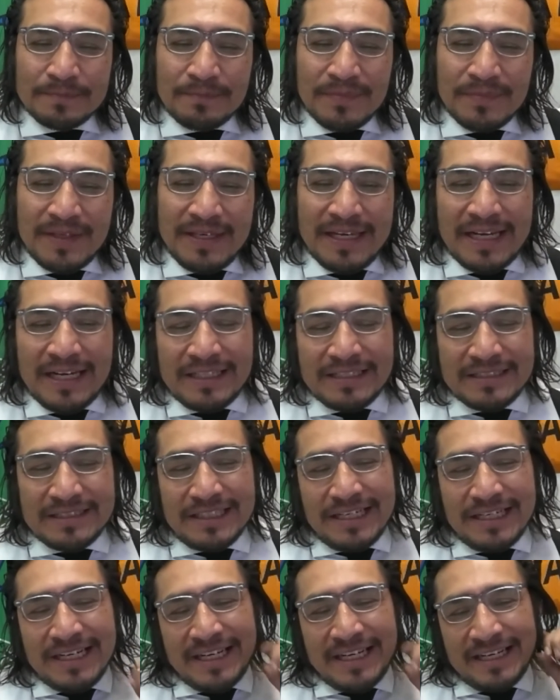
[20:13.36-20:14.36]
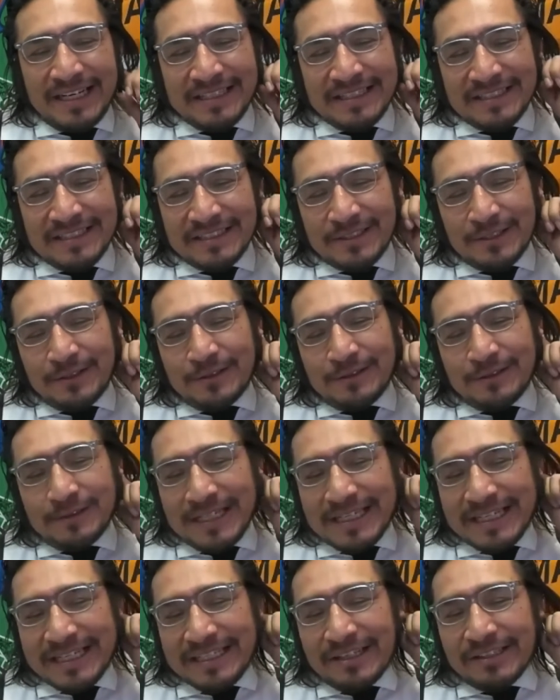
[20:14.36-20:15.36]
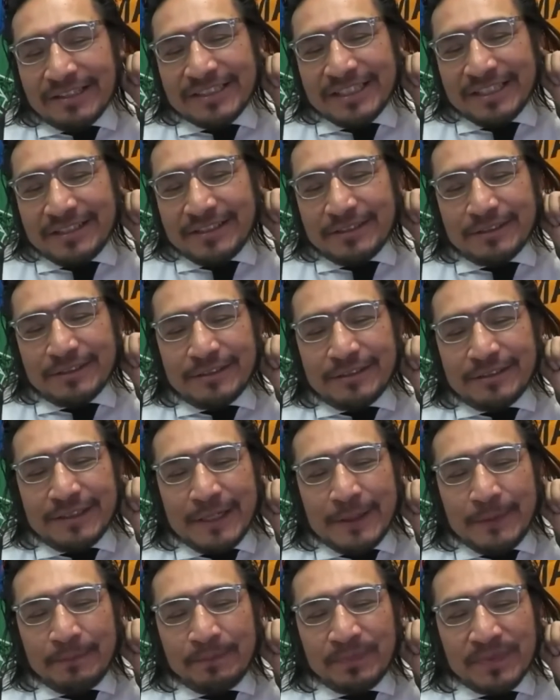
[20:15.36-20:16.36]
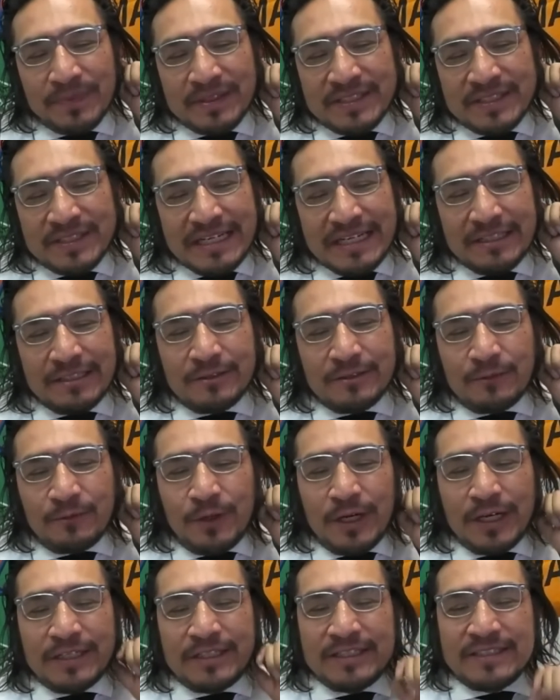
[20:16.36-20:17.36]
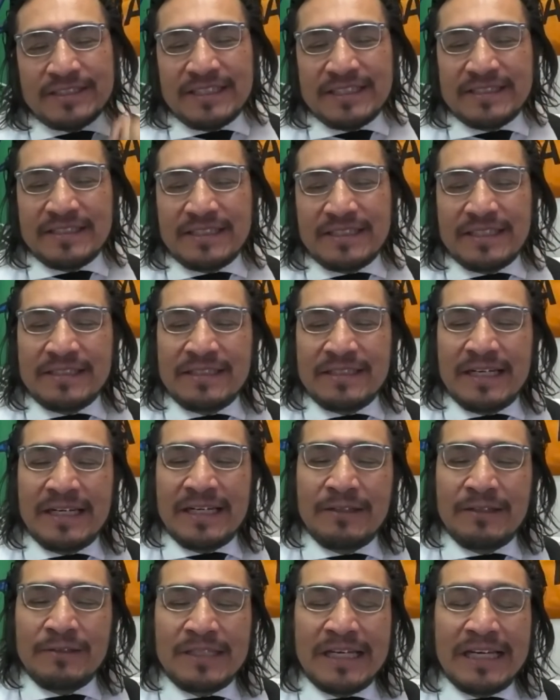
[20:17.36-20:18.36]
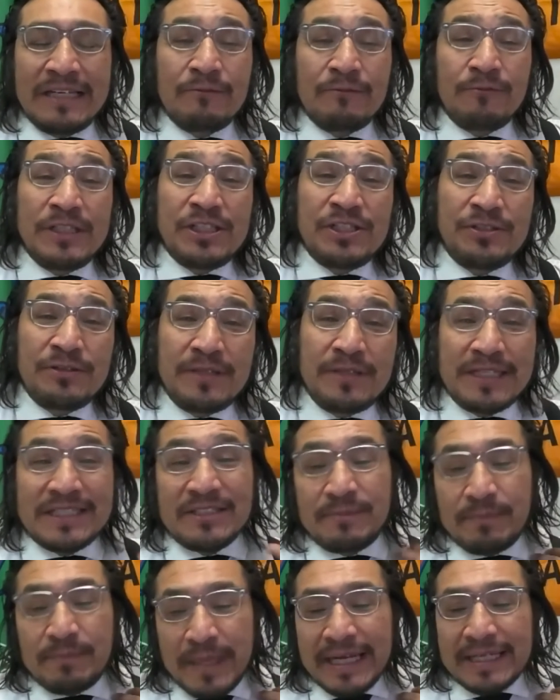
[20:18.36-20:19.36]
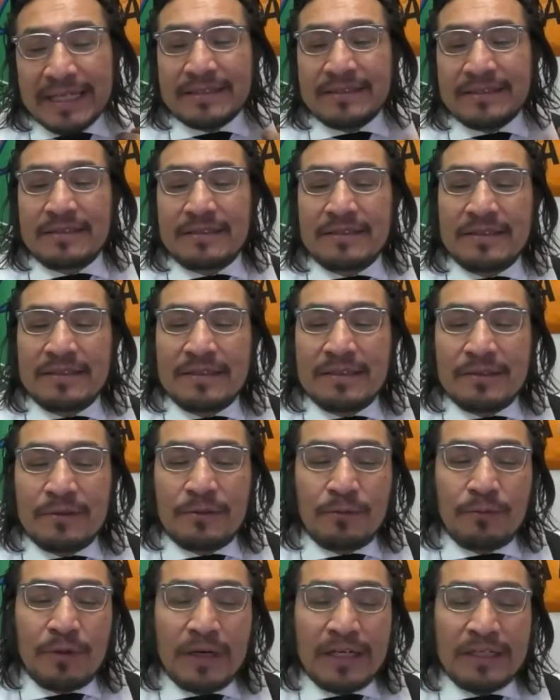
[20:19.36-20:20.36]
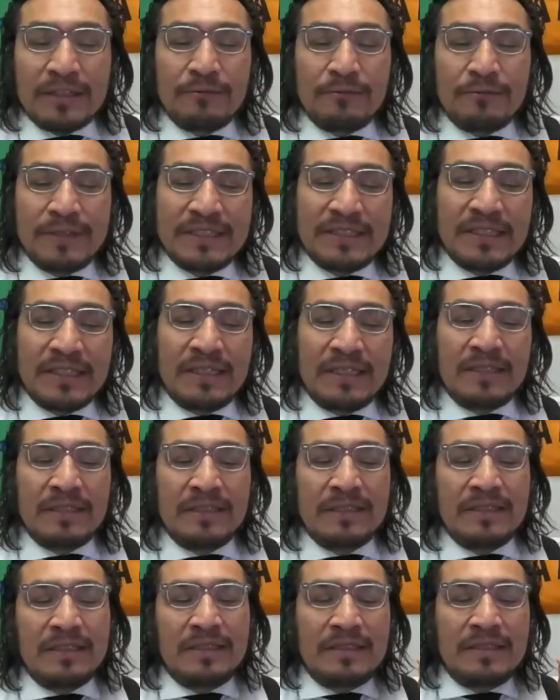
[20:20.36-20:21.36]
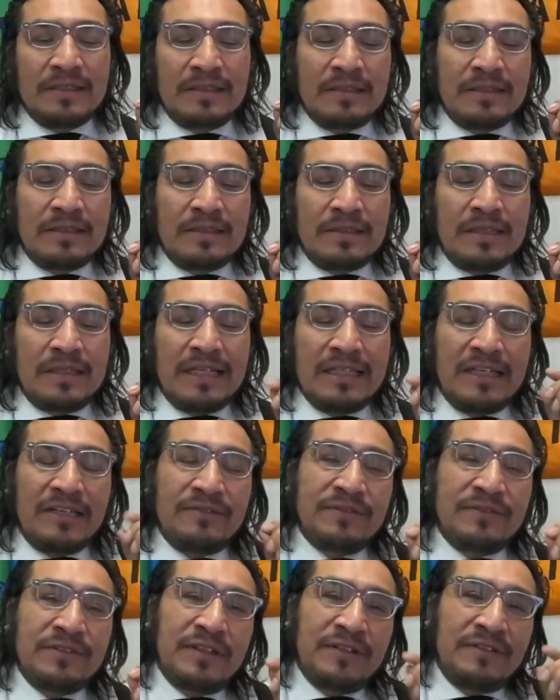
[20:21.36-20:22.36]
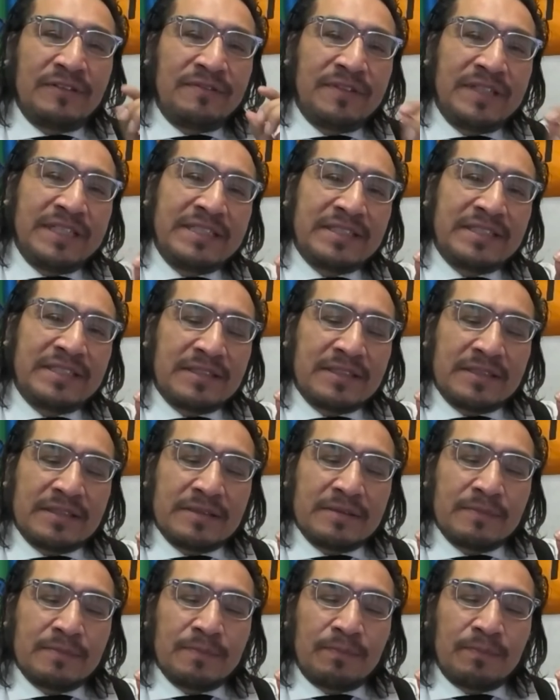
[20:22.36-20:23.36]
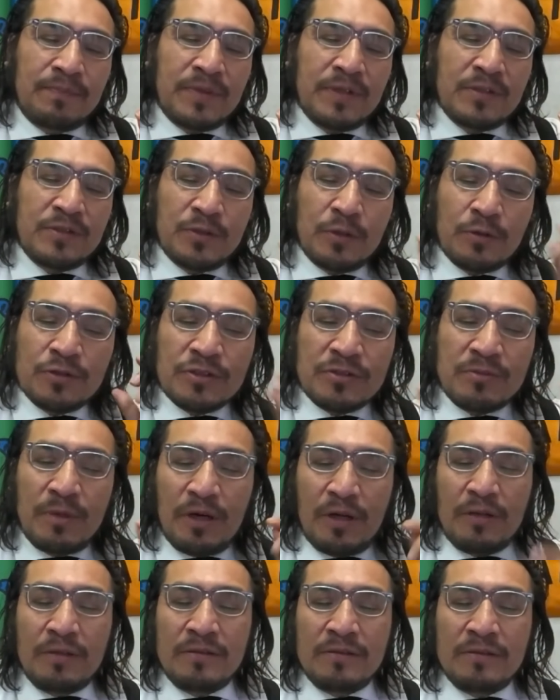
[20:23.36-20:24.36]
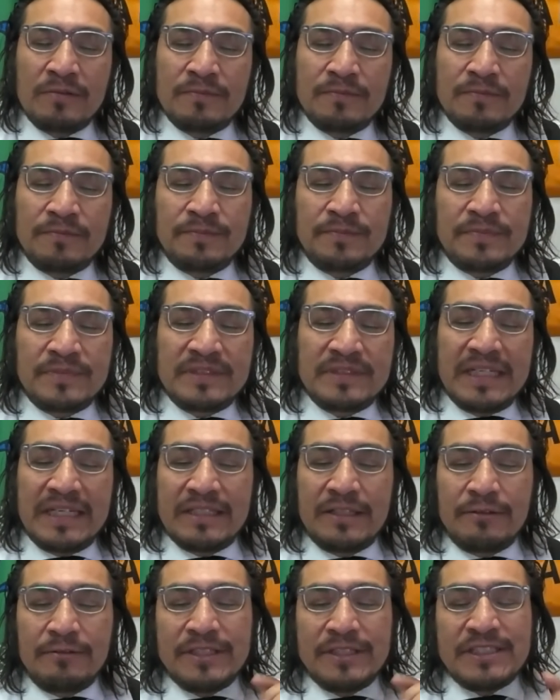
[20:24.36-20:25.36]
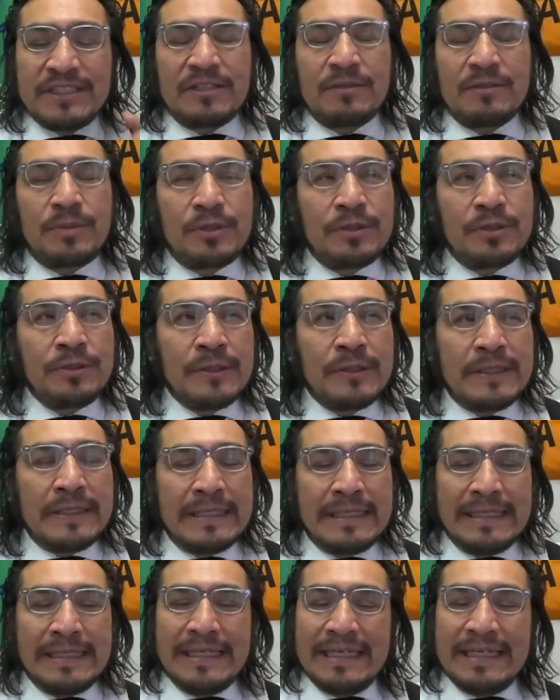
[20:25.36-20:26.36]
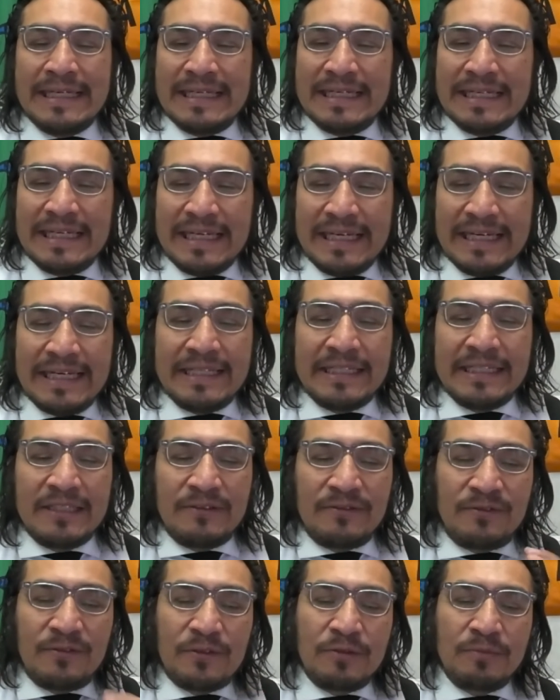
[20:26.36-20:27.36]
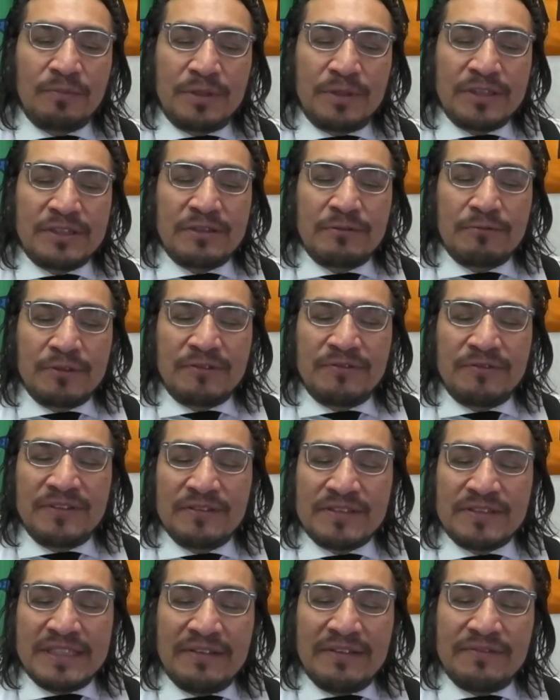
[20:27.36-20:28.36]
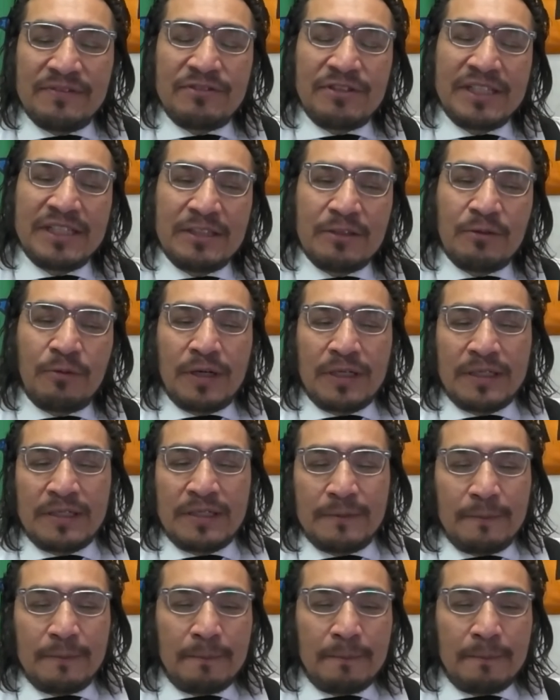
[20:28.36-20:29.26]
Yeah, so like in Ontario, the standard of water says that we should expect water with a level of risk so small that a reasonable and informed person would feel safe drinking the water.